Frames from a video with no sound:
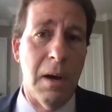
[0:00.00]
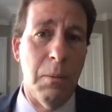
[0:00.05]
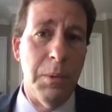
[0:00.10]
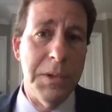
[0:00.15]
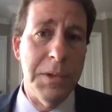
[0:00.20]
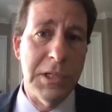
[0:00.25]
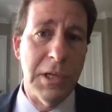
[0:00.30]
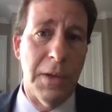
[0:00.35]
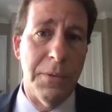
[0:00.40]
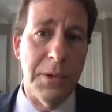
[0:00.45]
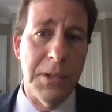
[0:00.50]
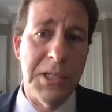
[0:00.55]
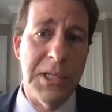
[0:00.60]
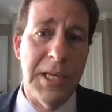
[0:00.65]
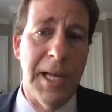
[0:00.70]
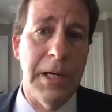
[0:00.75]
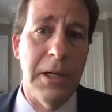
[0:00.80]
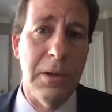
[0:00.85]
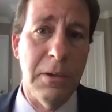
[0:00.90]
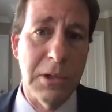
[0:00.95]
with Southern
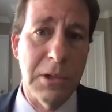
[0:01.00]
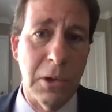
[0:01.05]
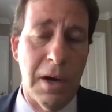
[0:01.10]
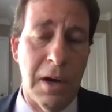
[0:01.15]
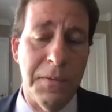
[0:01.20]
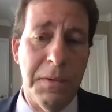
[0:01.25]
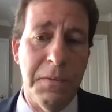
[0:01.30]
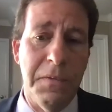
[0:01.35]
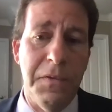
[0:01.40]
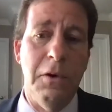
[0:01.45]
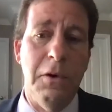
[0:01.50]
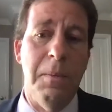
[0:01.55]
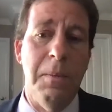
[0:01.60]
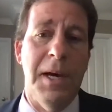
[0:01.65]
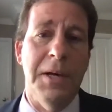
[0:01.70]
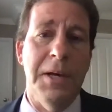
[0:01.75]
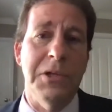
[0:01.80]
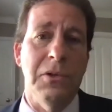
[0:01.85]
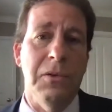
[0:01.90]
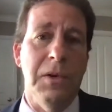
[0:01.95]
senators often
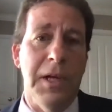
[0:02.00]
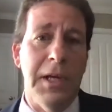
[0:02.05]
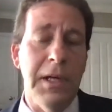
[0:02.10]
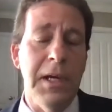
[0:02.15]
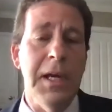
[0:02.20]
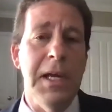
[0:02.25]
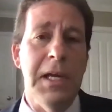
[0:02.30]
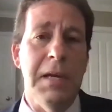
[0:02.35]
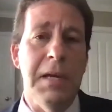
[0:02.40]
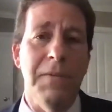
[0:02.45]
filibustering,